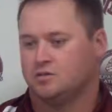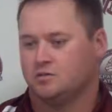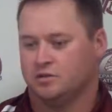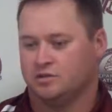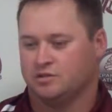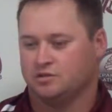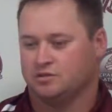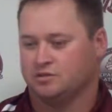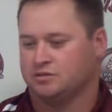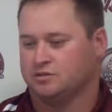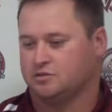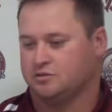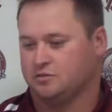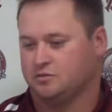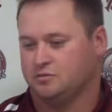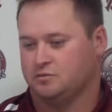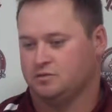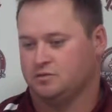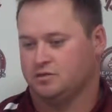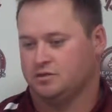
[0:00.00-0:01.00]
we look
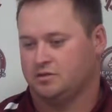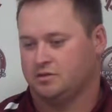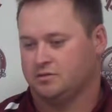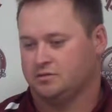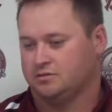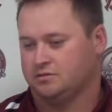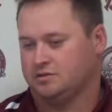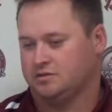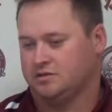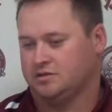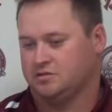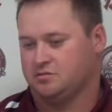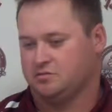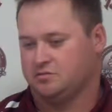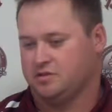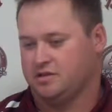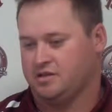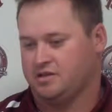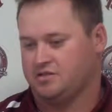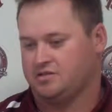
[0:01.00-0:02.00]
to get the
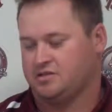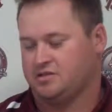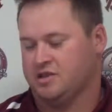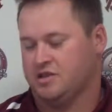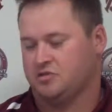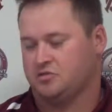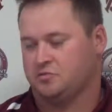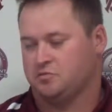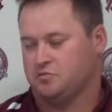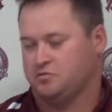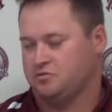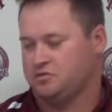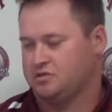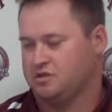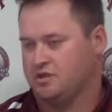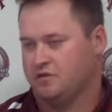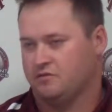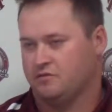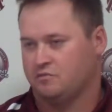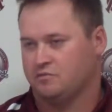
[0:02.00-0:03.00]
best attributes
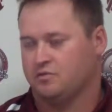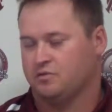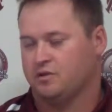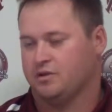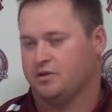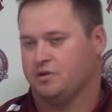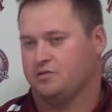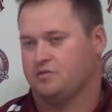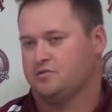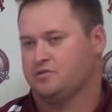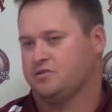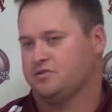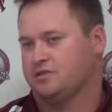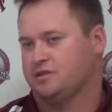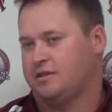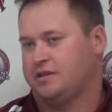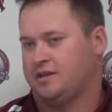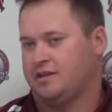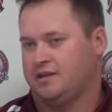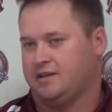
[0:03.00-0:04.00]
out of our players,
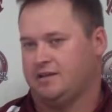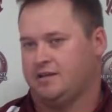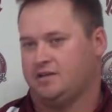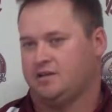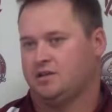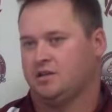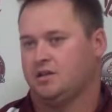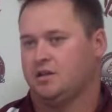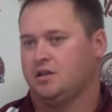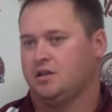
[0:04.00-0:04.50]
and